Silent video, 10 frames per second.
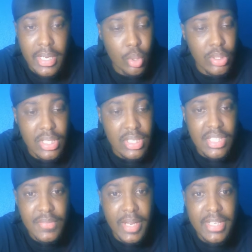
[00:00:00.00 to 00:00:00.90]
I don't think
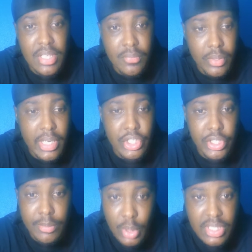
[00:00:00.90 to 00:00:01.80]
he's fighting for a
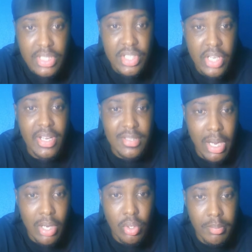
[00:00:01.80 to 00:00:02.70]
shirt, but he's there as
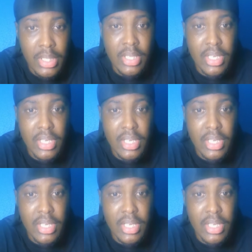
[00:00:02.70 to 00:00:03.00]
backup